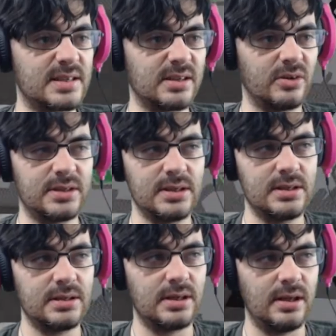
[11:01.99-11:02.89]

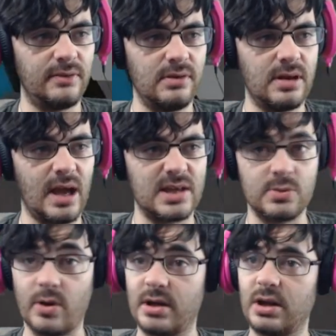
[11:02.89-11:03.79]
Sultan. If you
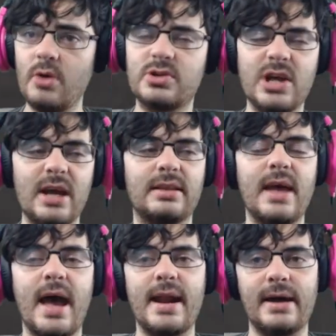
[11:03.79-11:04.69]
guys want to go check
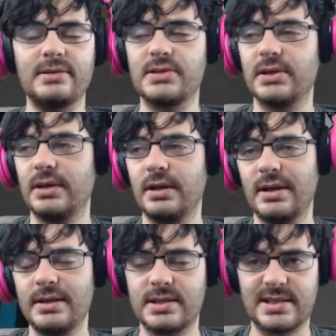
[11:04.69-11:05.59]
that out,
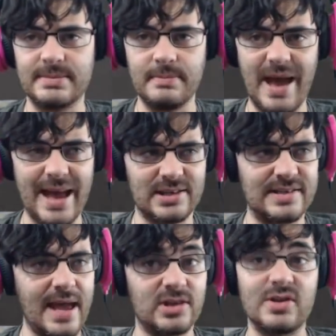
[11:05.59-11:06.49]
smash
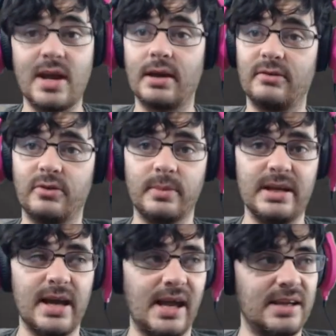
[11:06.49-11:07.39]
that channel for
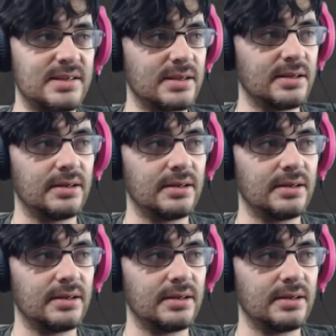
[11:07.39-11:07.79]
me, guys,